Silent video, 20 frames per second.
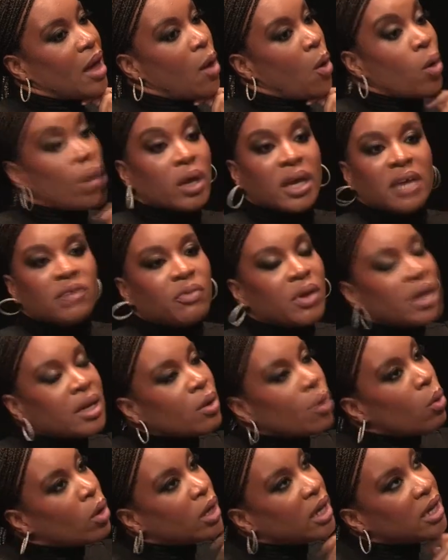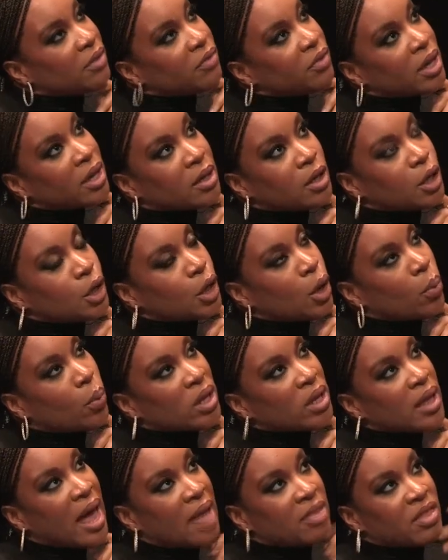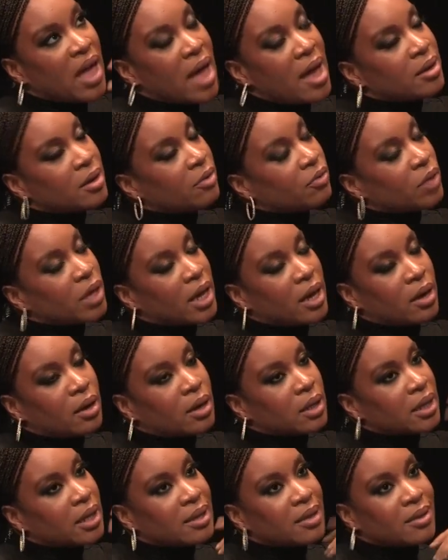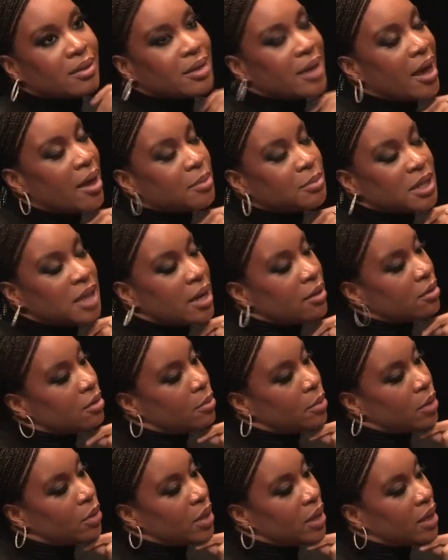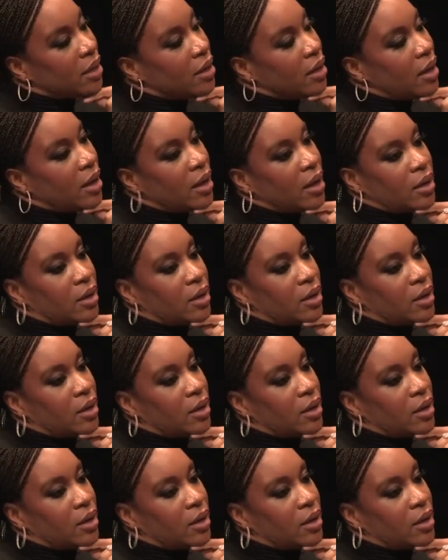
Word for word: or even or even you know when at the end of Carolyn's damn testimony